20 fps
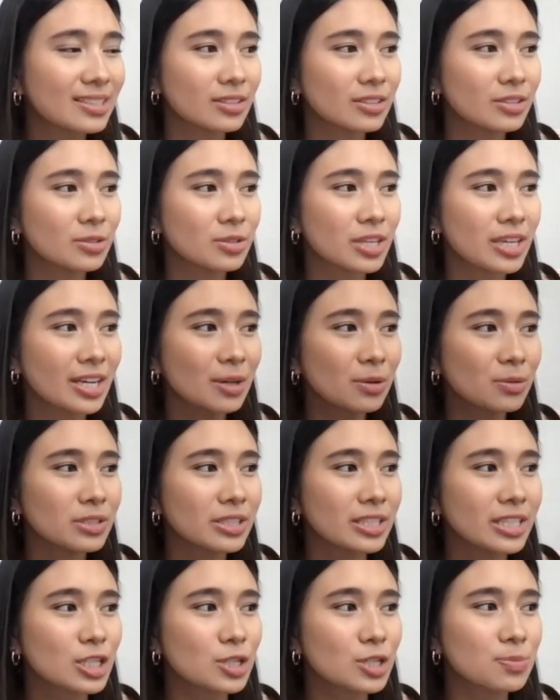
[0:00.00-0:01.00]
you can't
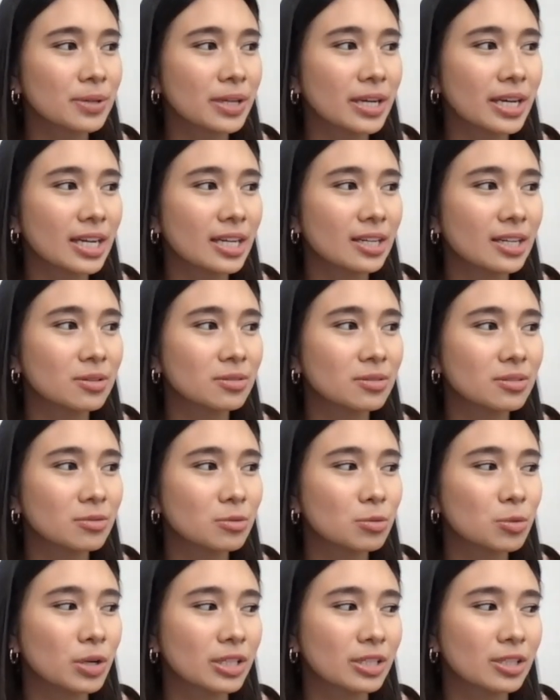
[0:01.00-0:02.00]
really explain
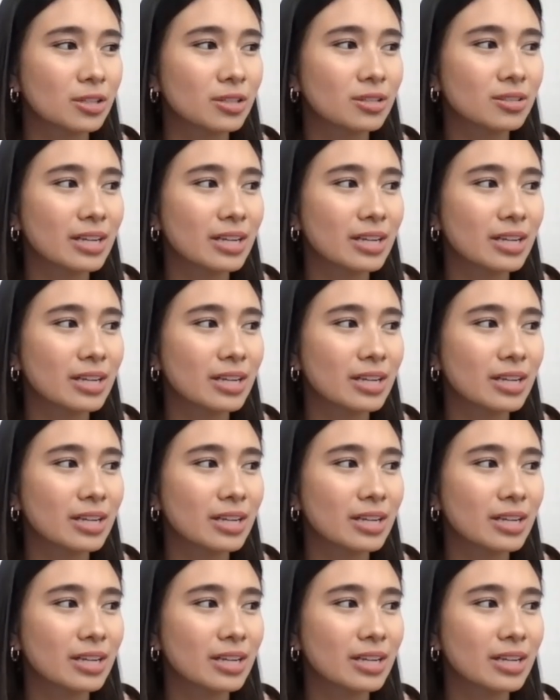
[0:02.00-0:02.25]
what